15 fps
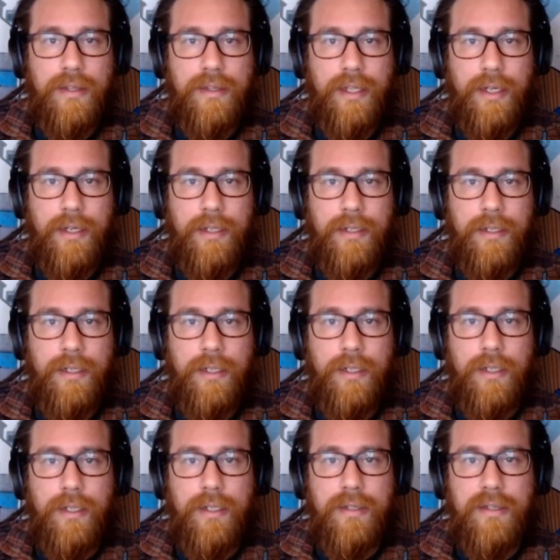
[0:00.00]
then
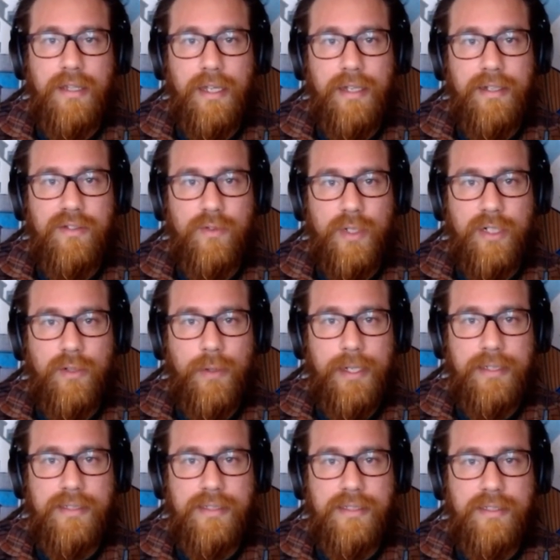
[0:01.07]
these
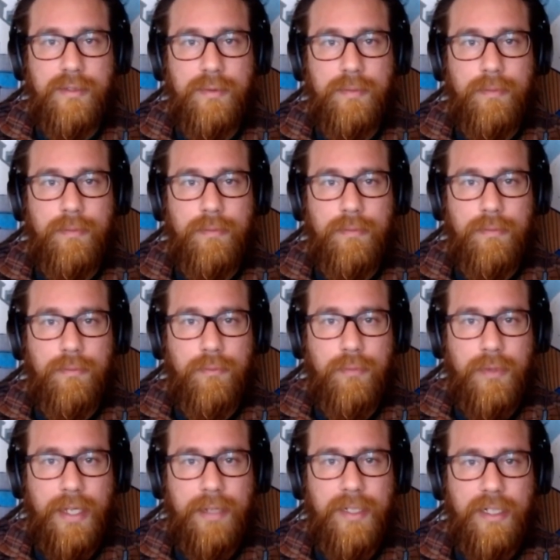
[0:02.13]
requests,
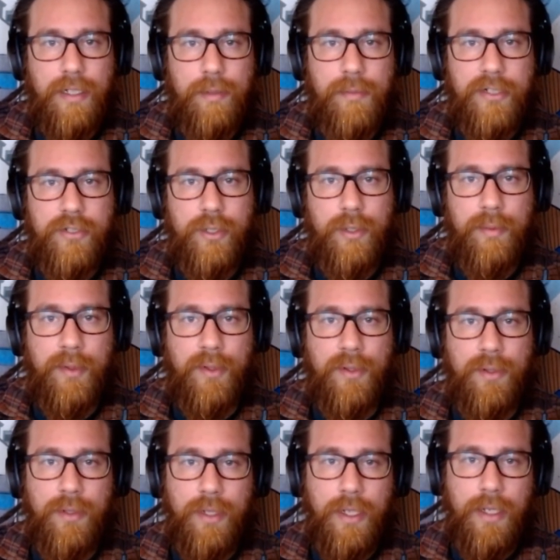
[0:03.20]
they become measurable.